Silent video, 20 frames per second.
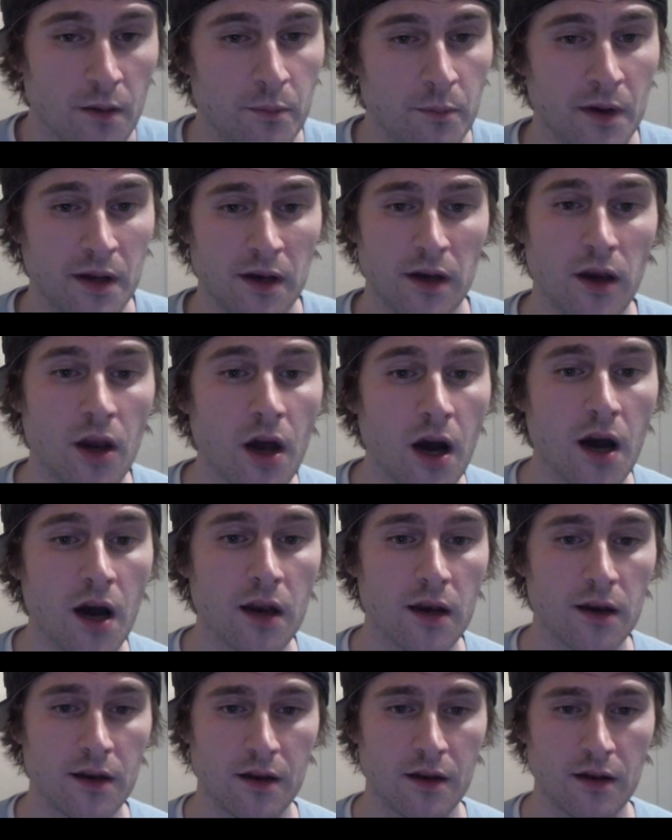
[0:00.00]
but
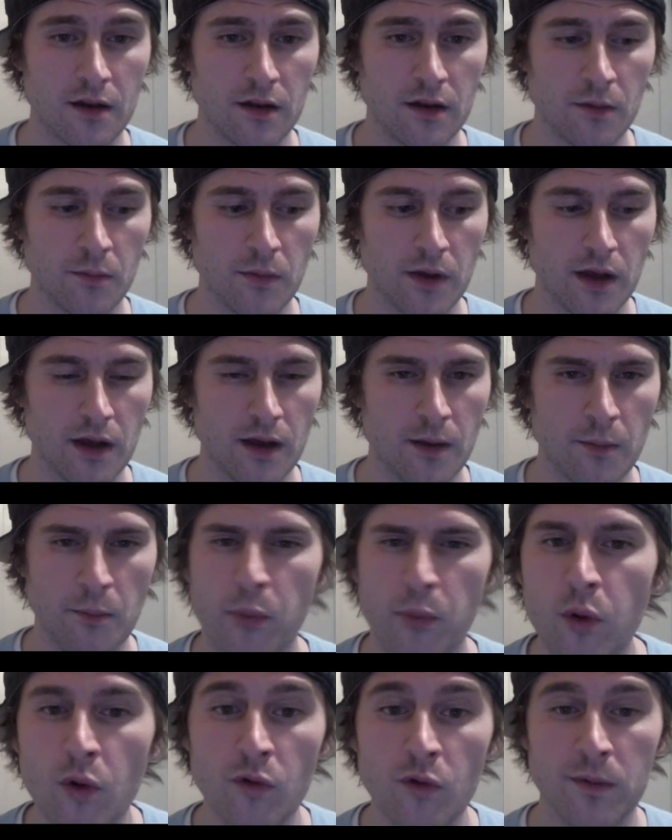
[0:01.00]
not
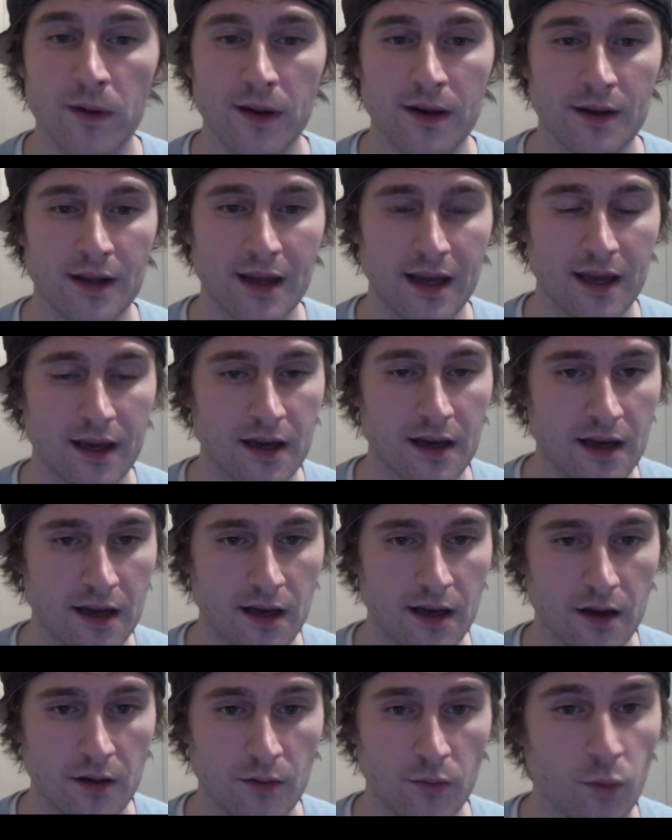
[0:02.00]
improvement like
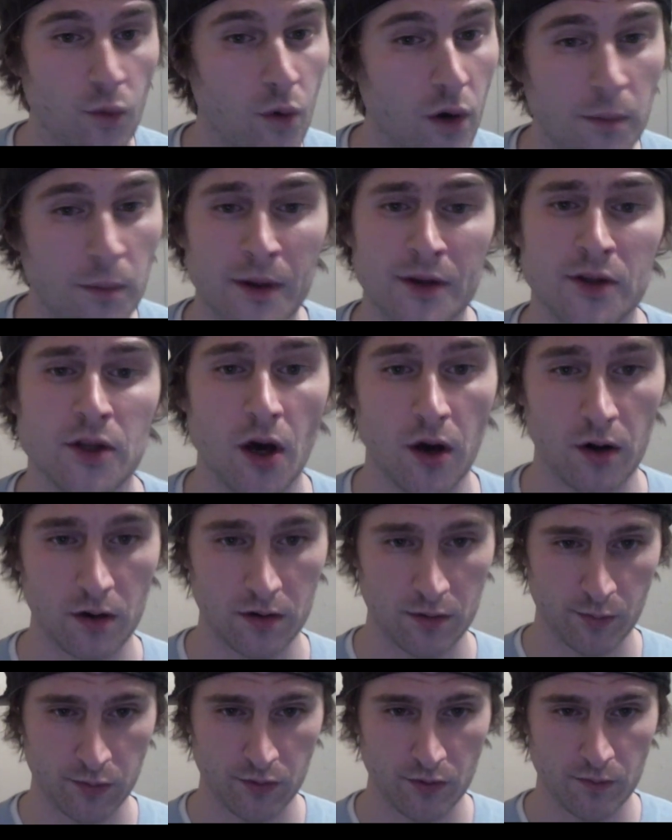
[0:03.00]
Rory
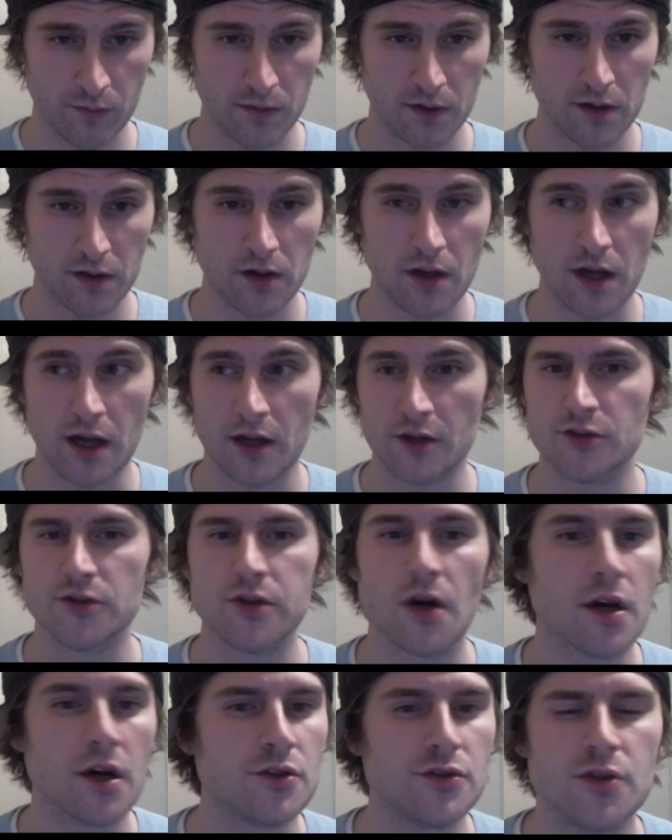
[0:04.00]
MacDonald improvement, not
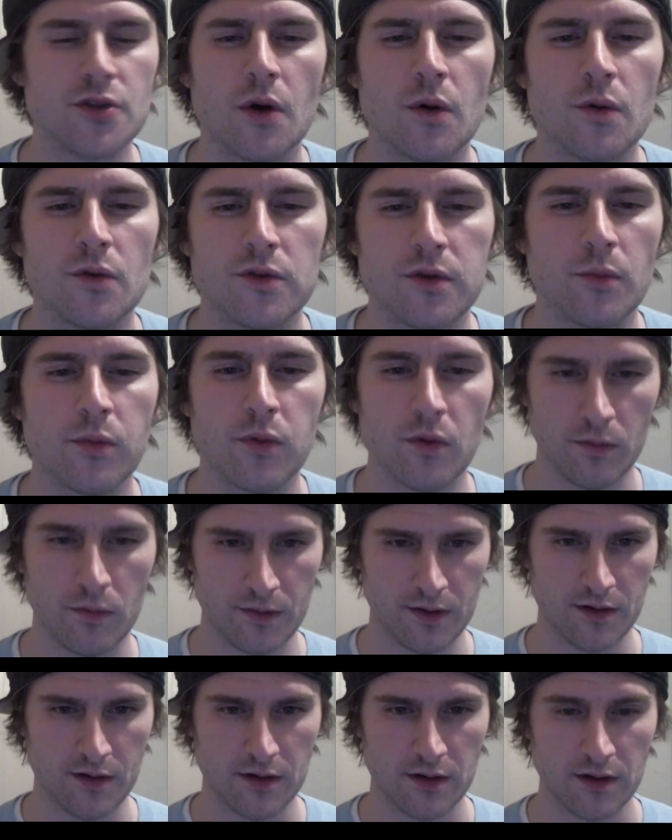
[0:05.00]
John Jones
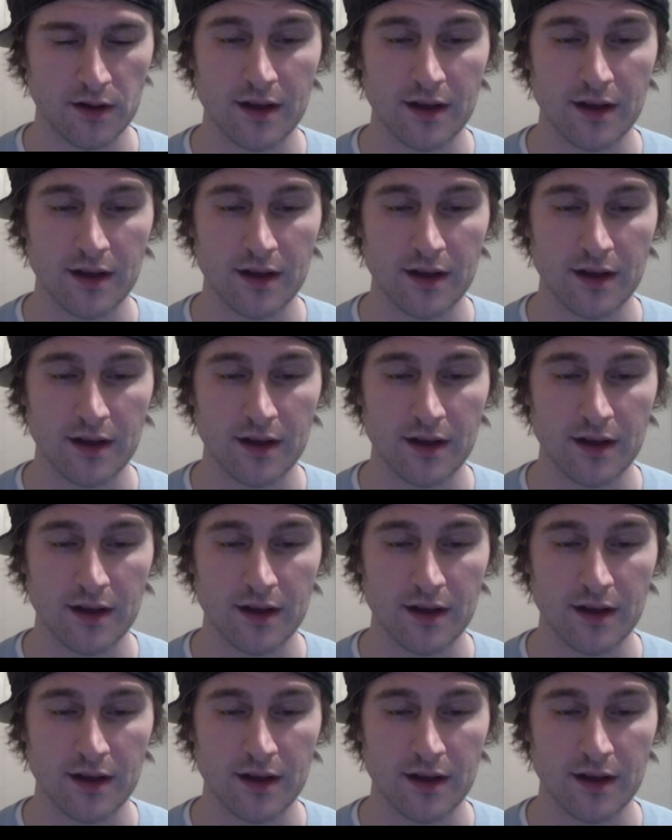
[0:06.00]
improvement.